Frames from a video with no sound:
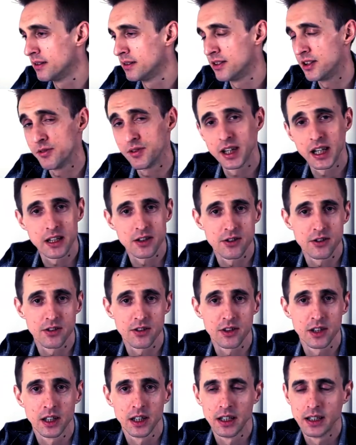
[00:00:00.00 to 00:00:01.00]

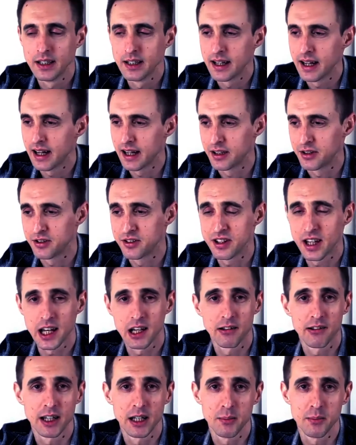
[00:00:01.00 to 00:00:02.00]
dividends and
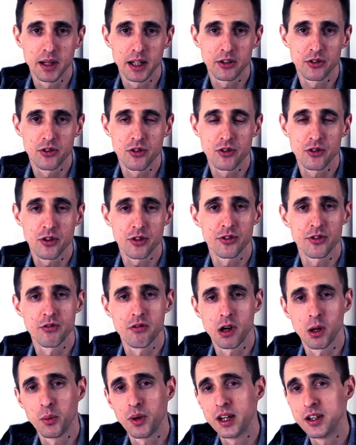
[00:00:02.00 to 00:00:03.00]
salary mixed just the
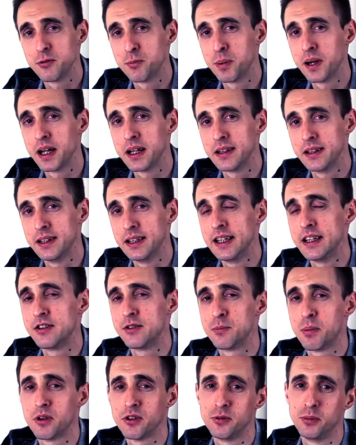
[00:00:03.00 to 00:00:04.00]
right way to pay the
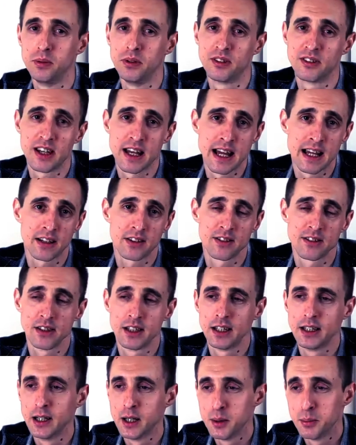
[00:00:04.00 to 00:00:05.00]
least possible tax,
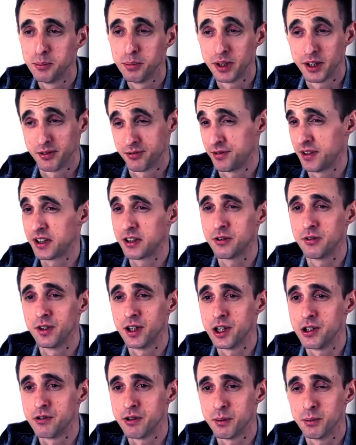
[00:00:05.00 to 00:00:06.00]
but effectively
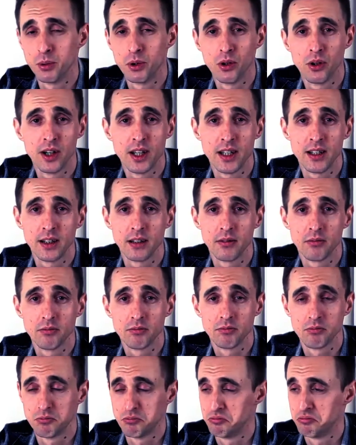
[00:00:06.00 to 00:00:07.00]
you're employed,
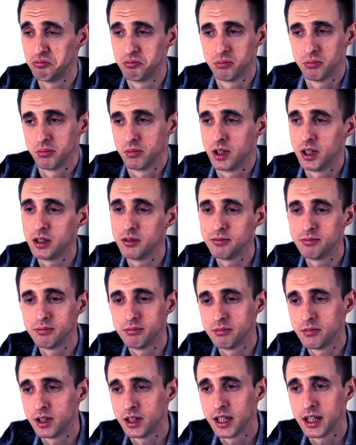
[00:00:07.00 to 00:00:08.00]
well,
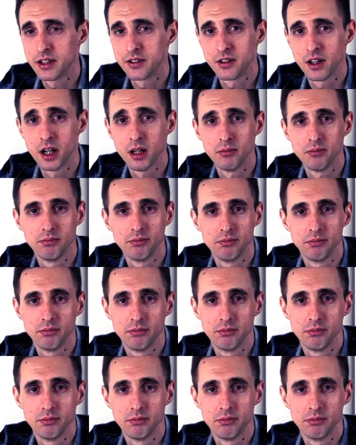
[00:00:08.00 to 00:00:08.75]
the gig's up.